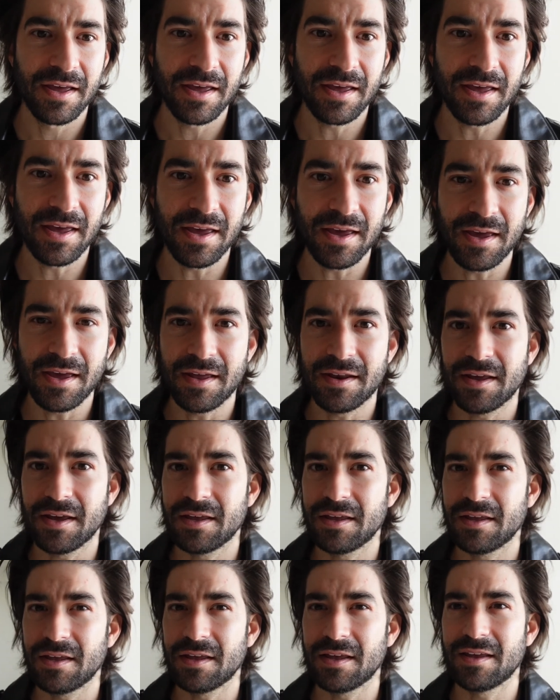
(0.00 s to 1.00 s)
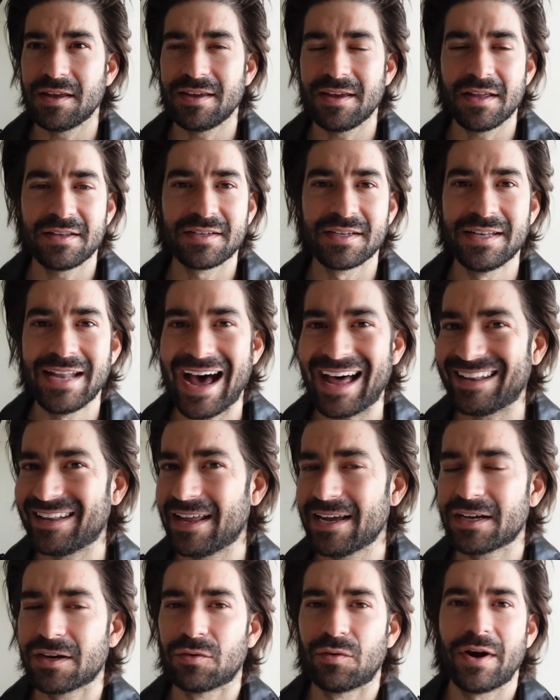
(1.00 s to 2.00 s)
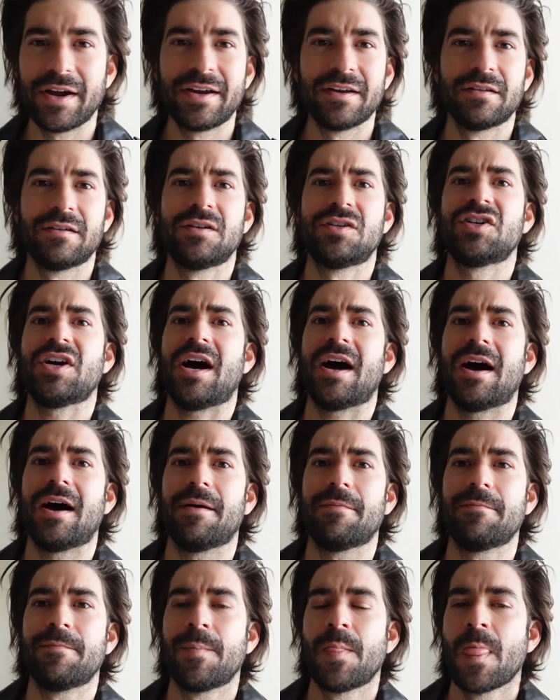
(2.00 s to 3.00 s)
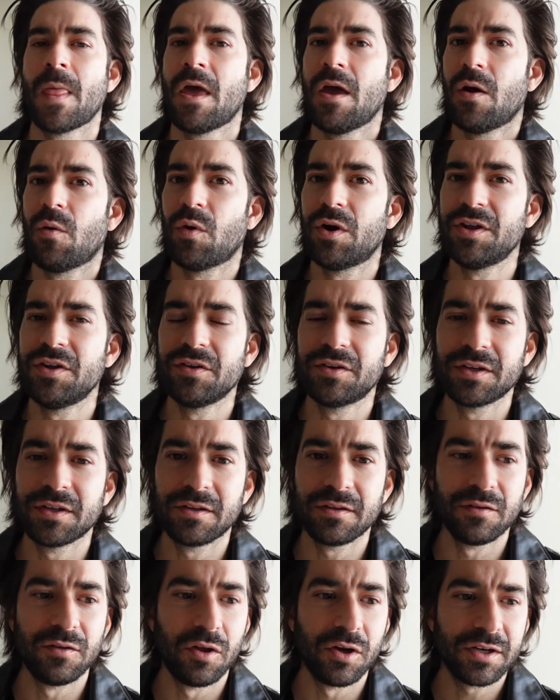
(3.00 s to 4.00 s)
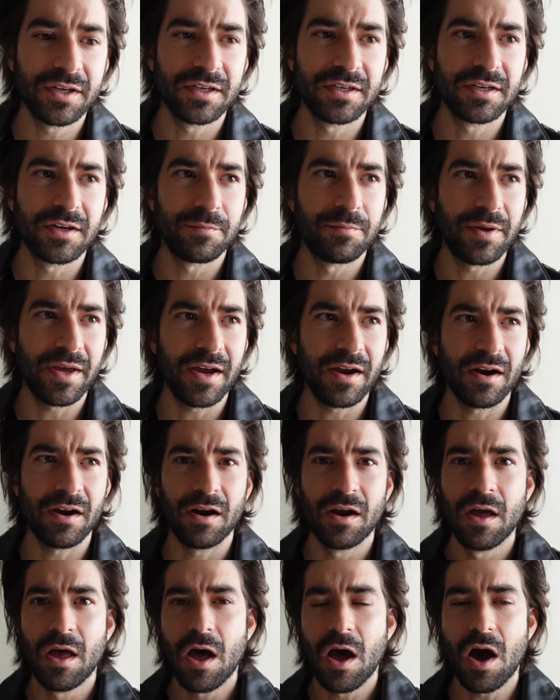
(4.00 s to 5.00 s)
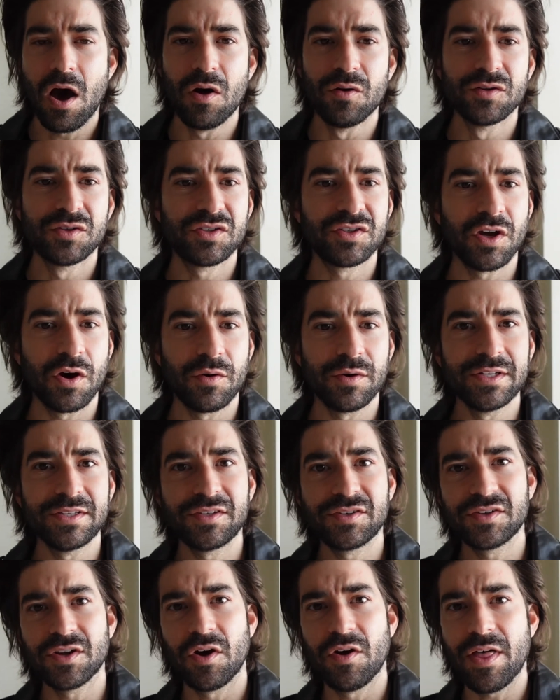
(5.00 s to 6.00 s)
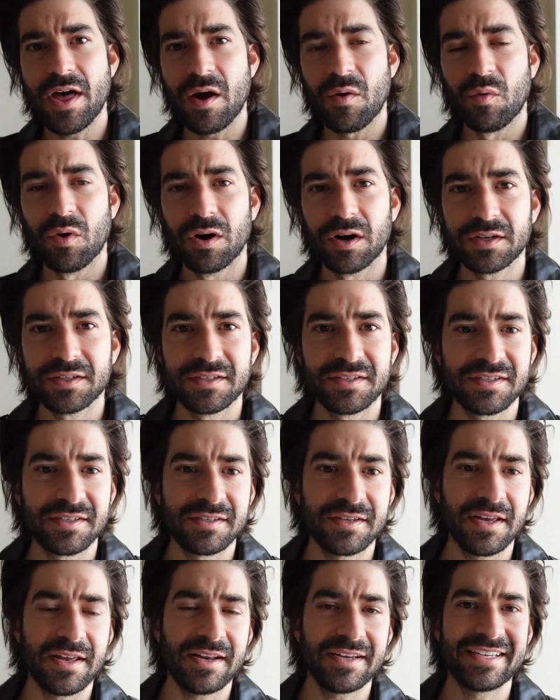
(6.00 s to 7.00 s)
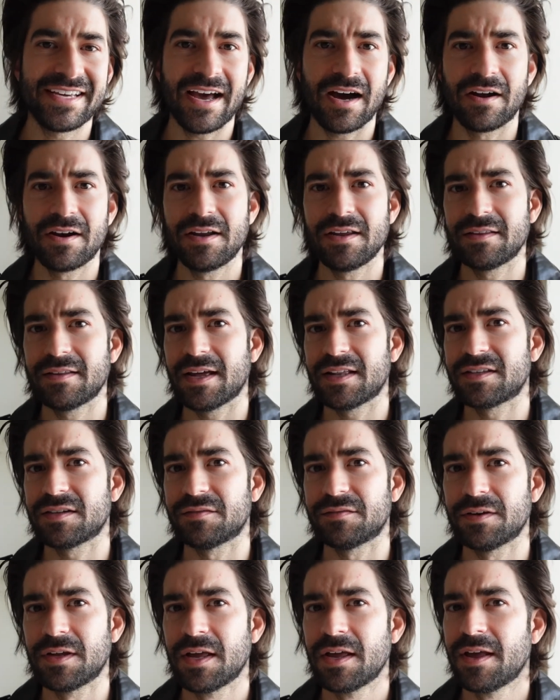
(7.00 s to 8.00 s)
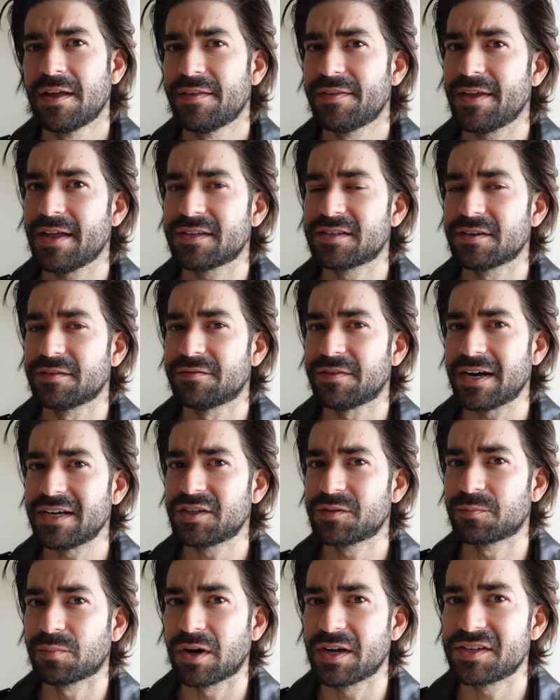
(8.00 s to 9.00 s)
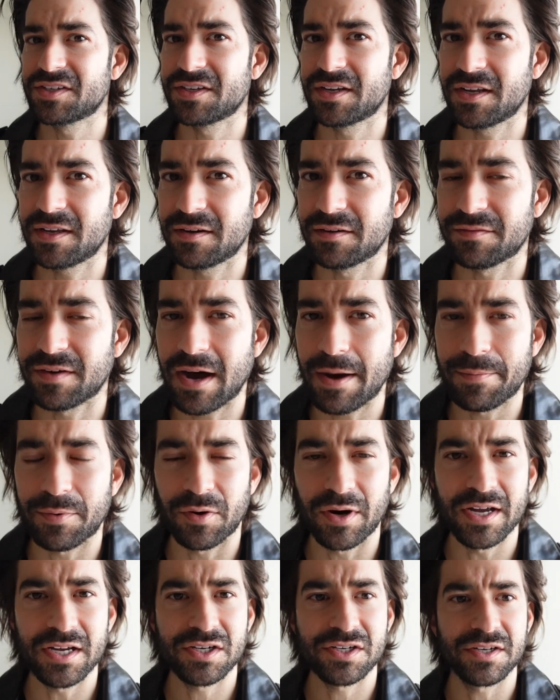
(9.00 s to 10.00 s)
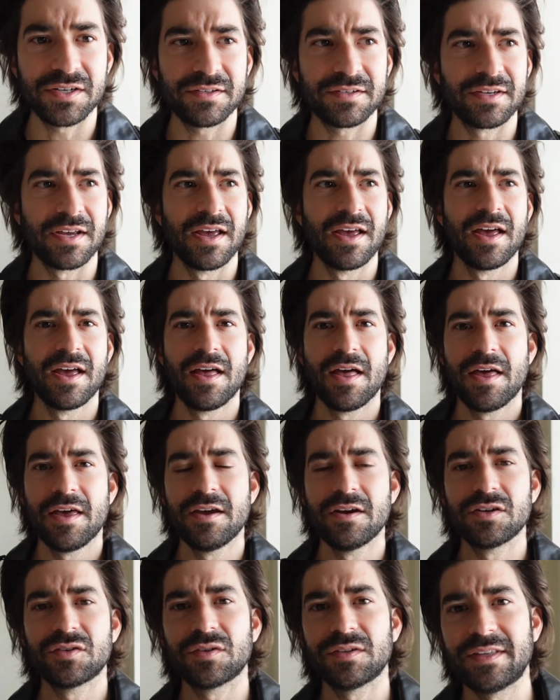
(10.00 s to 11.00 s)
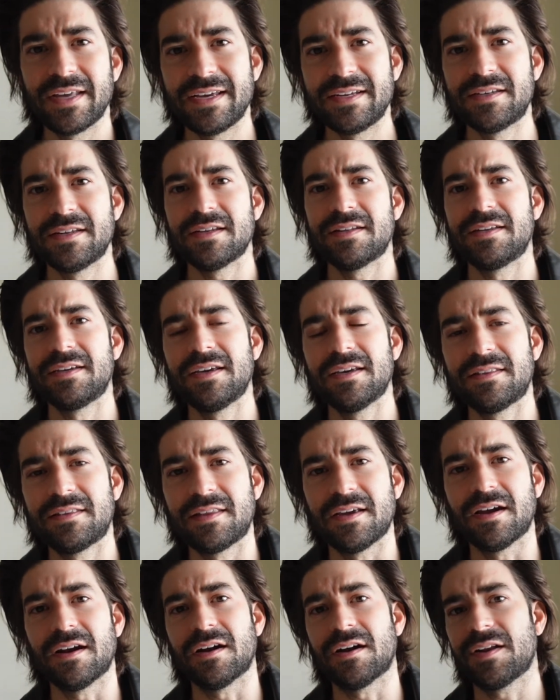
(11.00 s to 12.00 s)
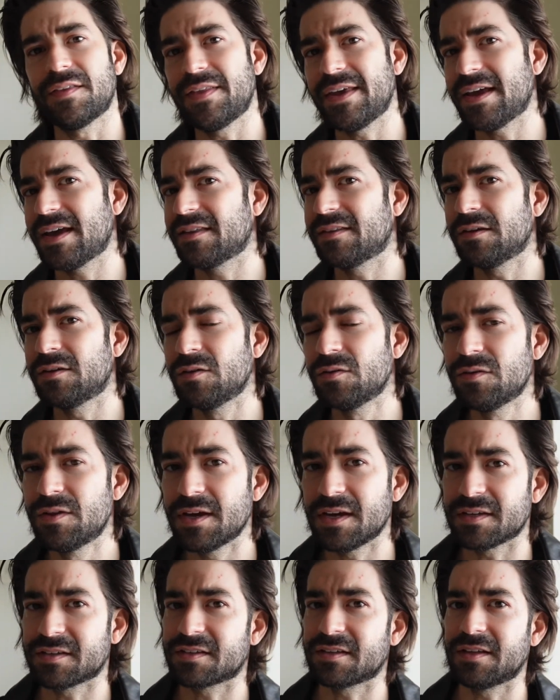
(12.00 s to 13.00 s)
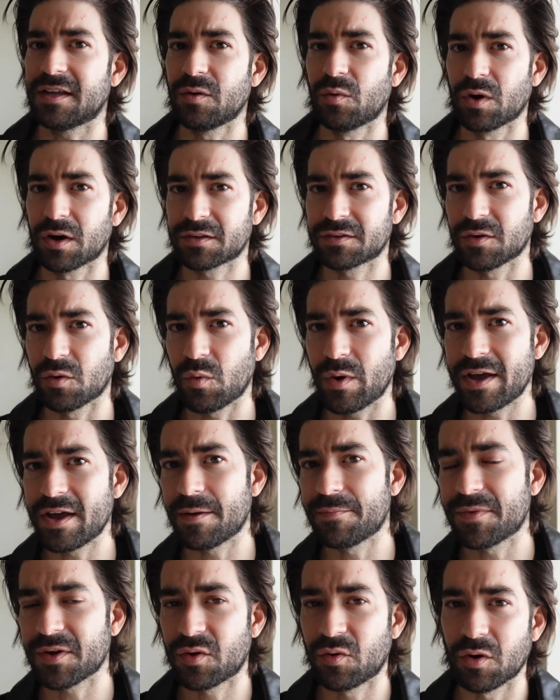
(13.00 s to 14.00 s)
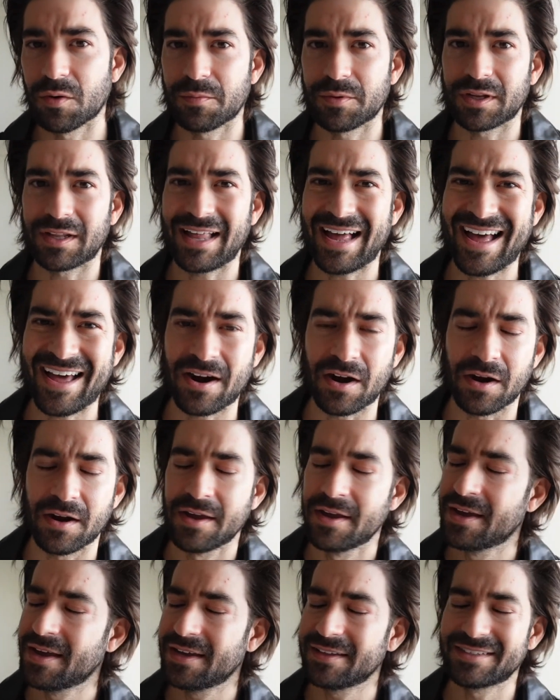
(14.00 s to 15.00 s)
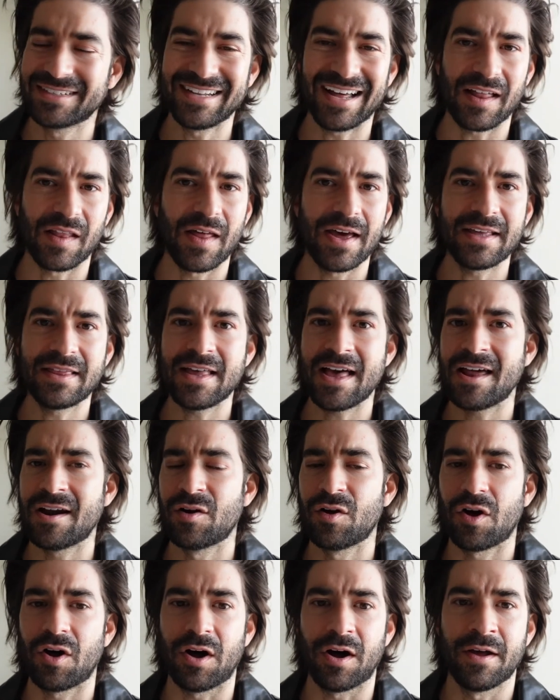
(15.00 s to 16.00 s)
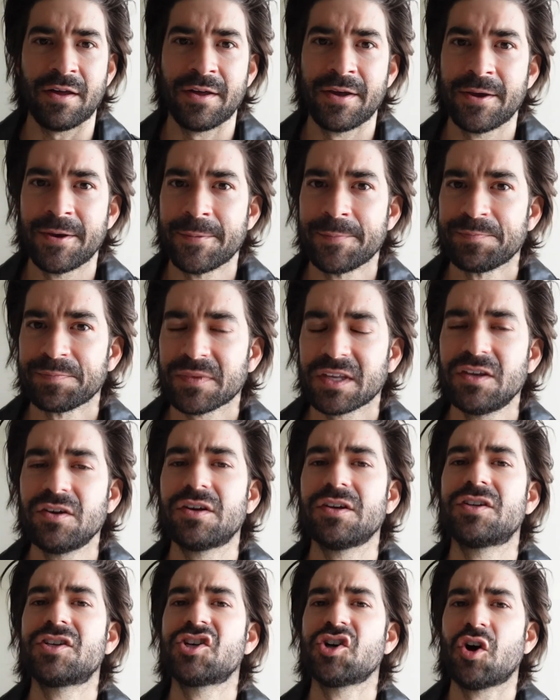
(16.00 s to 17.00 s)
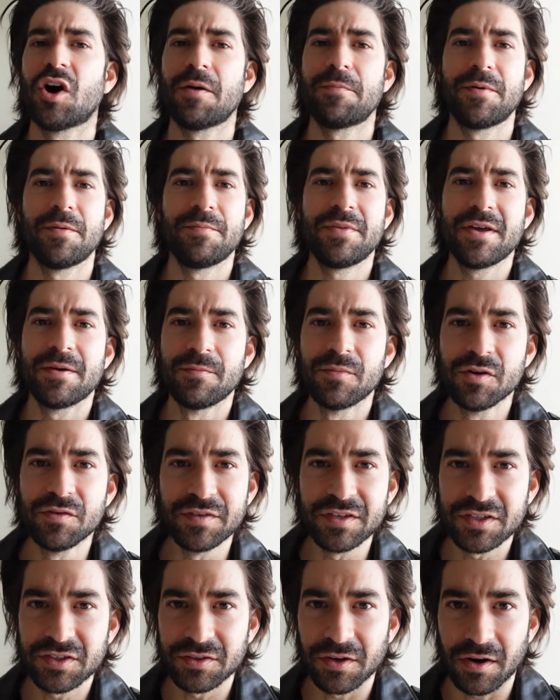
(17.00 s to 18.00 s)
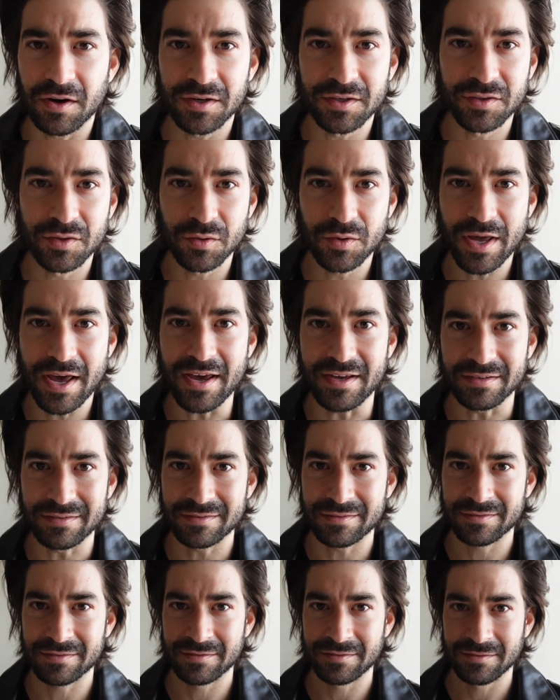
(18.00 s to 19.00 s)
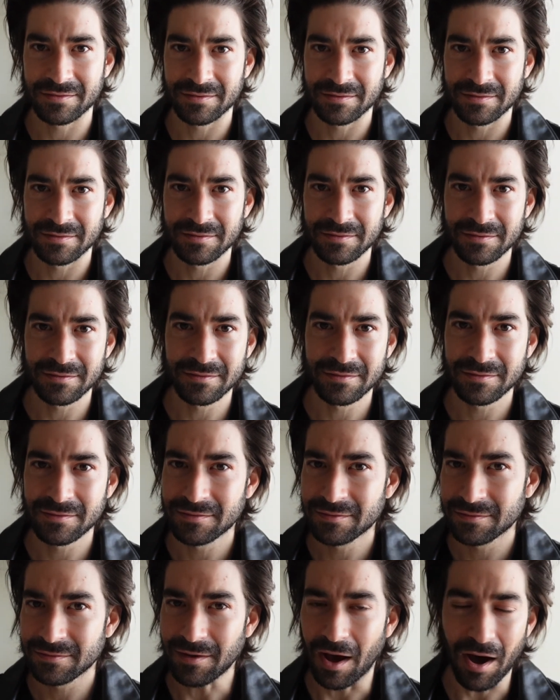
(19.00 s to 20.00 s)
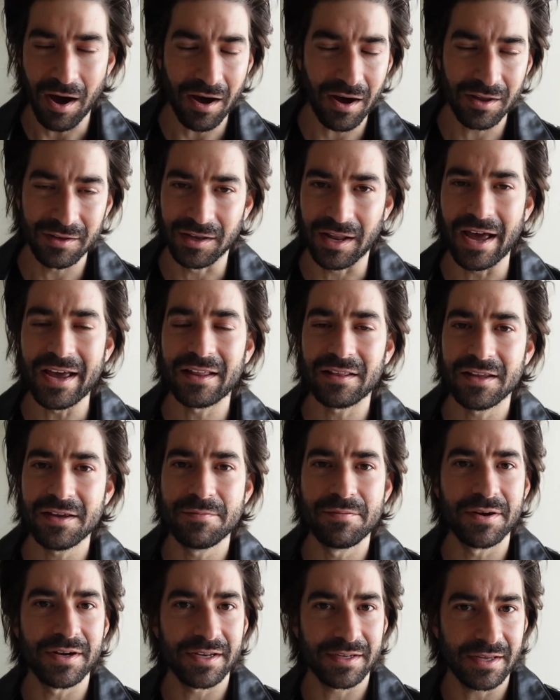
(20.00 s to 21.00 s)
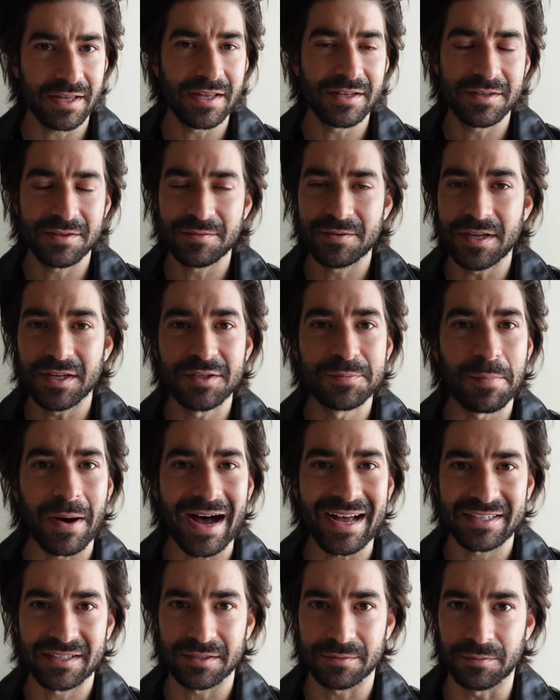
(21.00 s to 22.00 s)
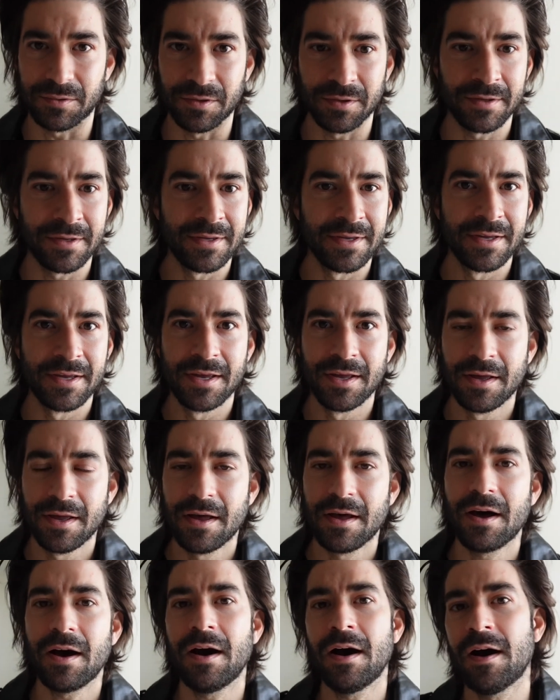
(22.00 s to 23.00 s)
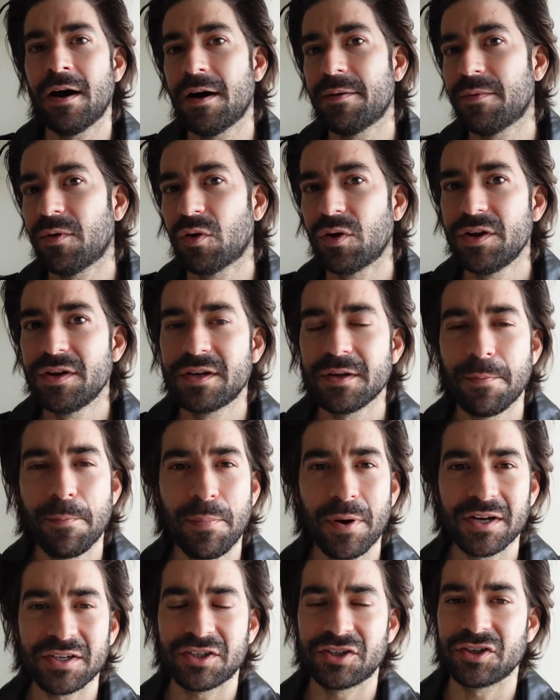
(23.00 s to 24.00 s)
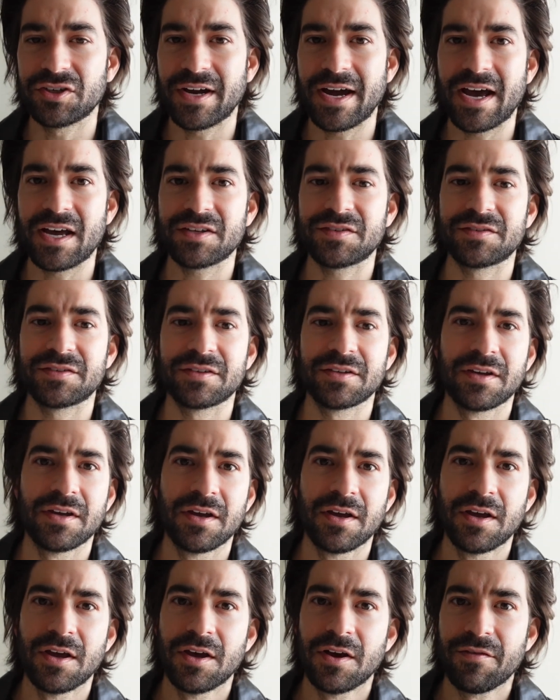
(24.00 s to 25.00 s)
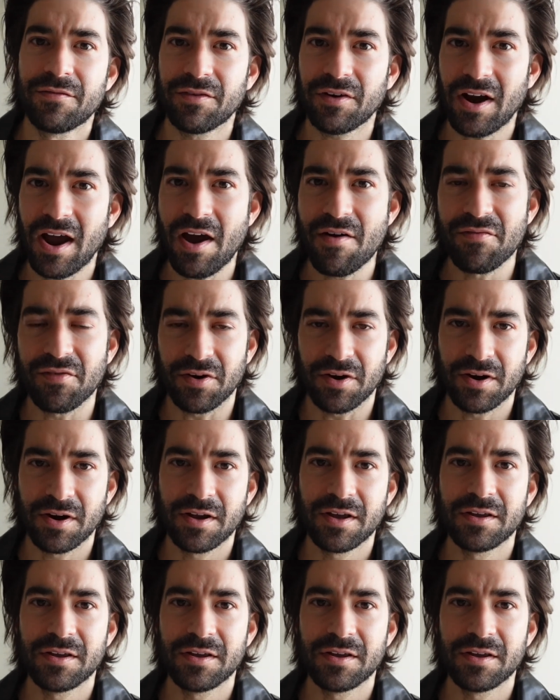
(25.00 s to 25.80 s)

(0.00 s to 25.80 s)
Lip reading: And it's not like a regular job where you can look and compare, oh, so-and-so that worked in accounting, that's a vice president of operations, here's what they did to get there, and they had to do this, and they worked their way up the corporate ladder. It's not like that at all. You could show up and be a movie star in 2 days. Unlikely, but it's possible. Or you could bust your ass forever.